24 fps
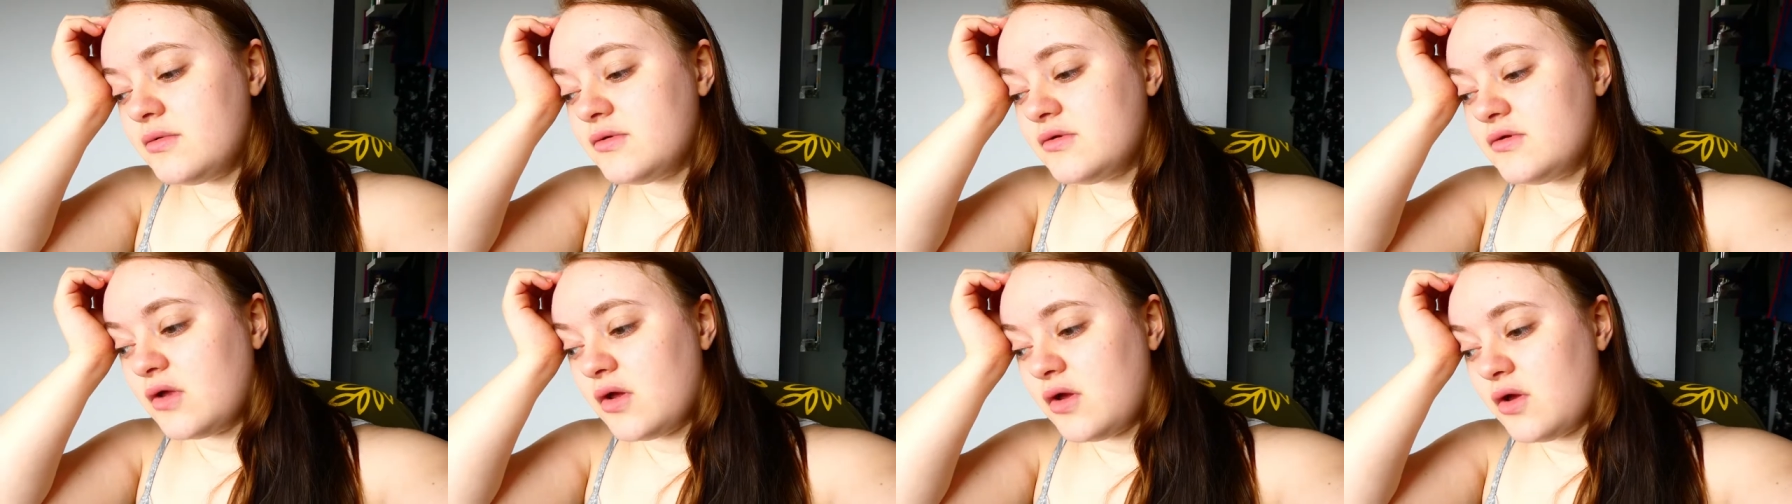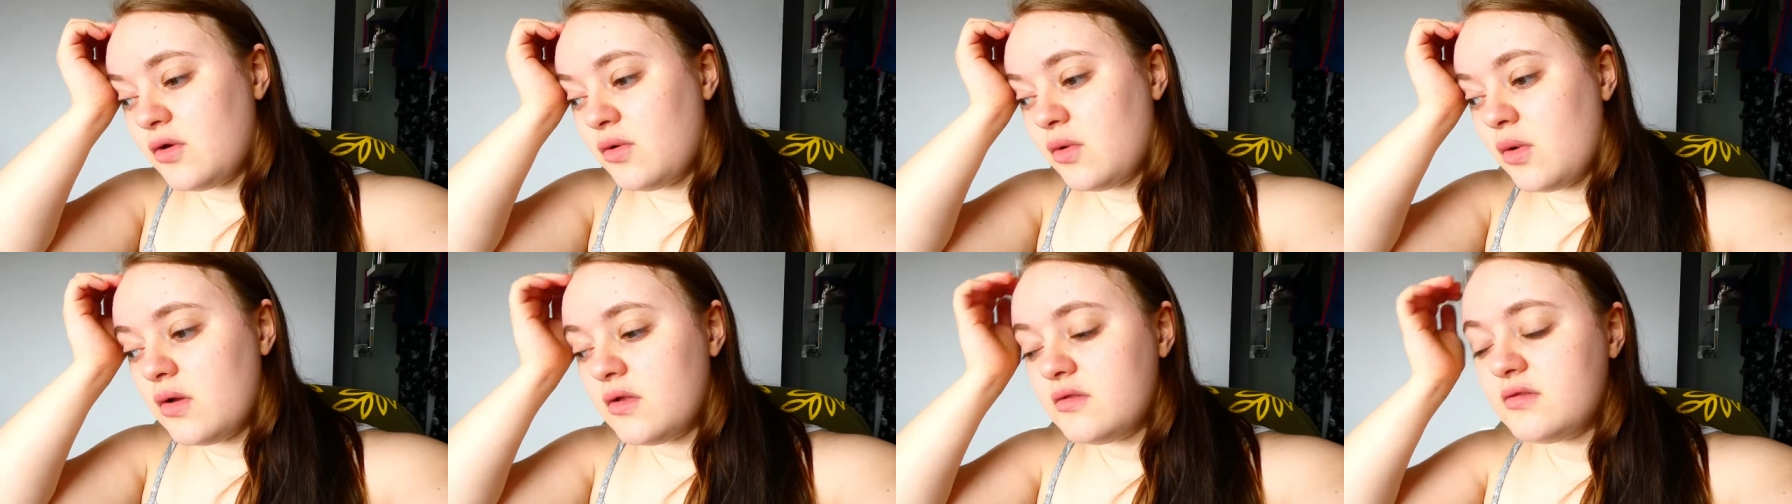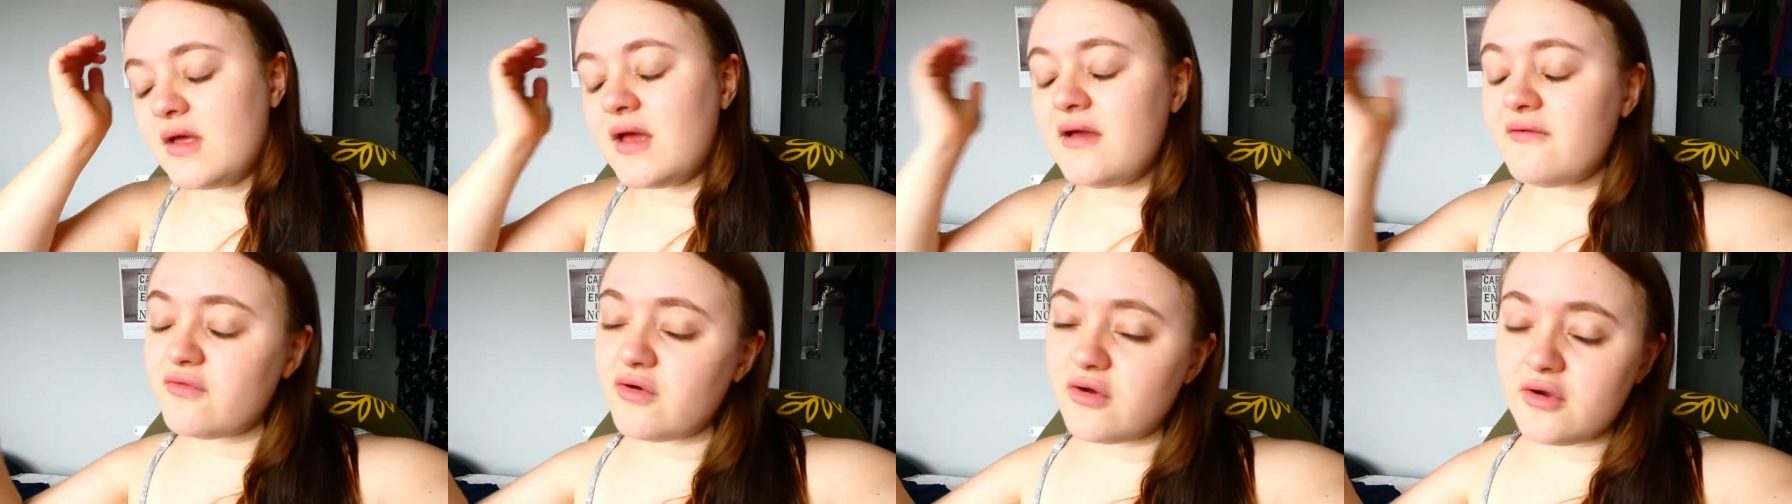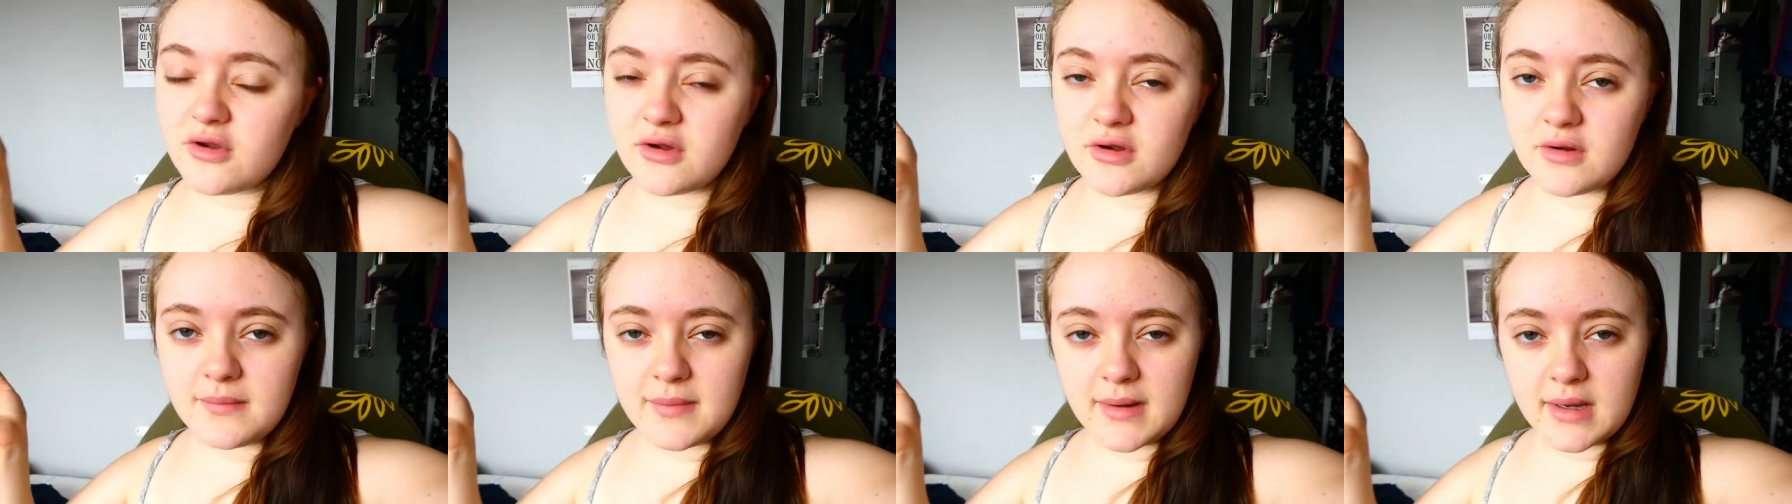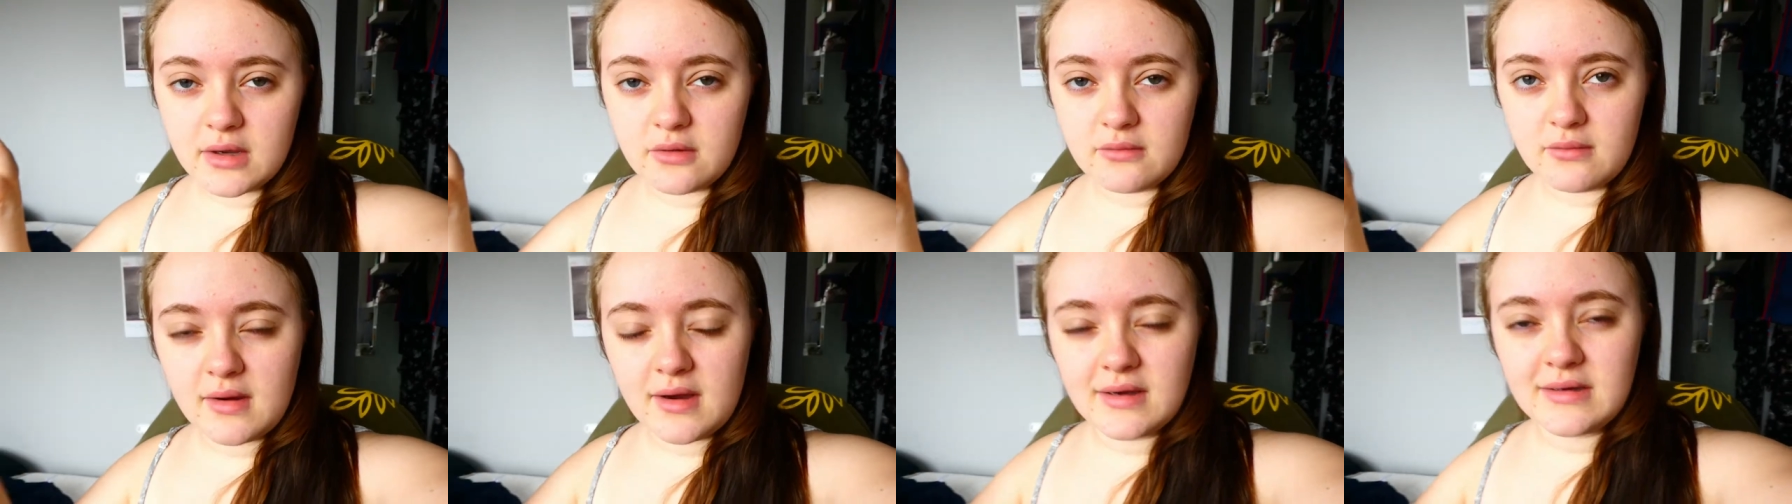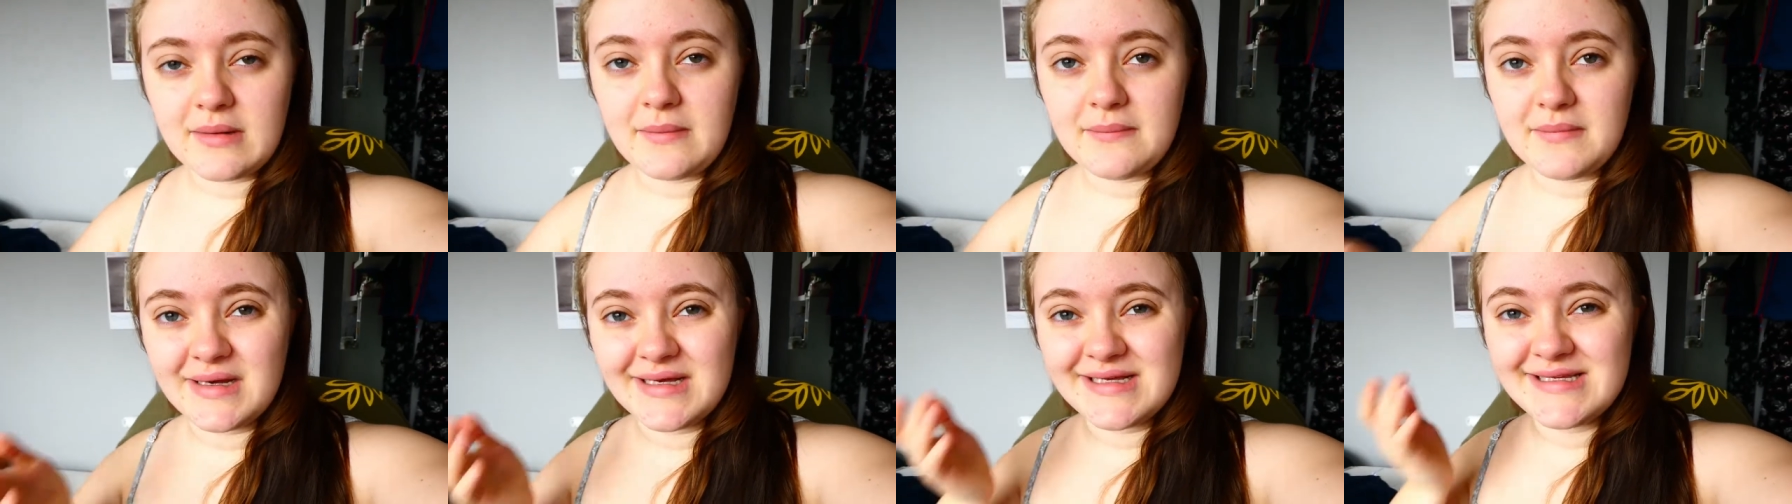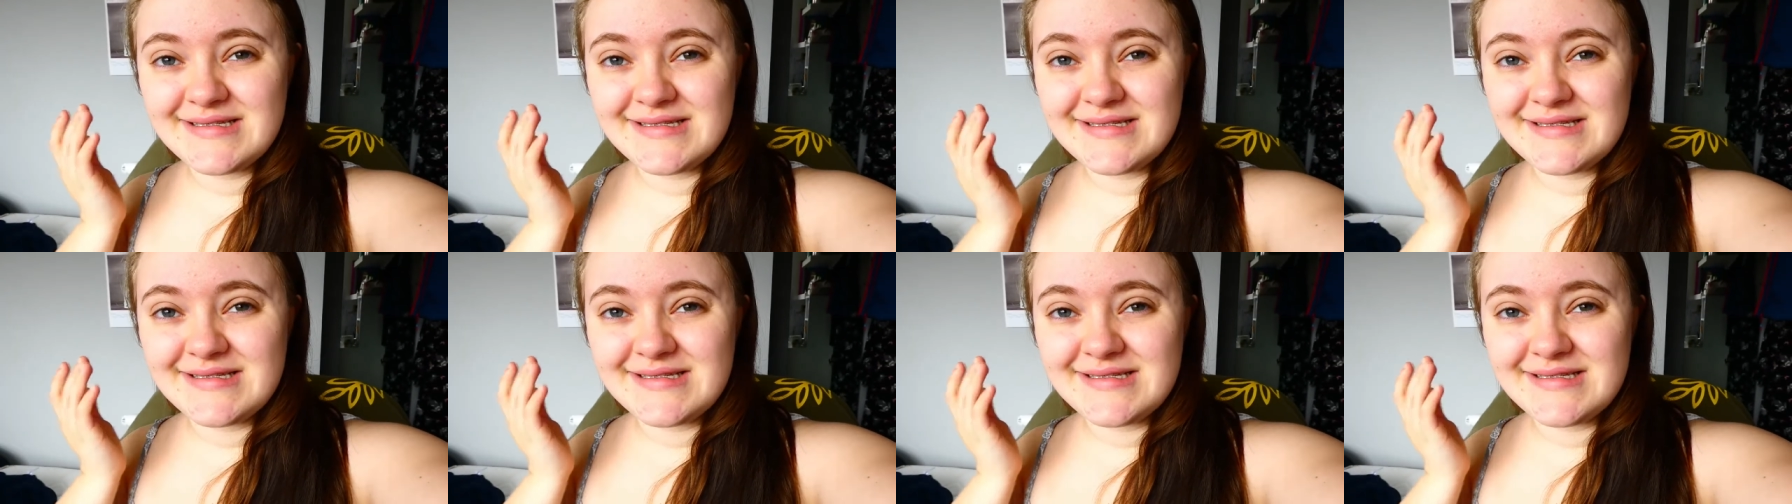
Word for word: So they've gone on a bike ride and my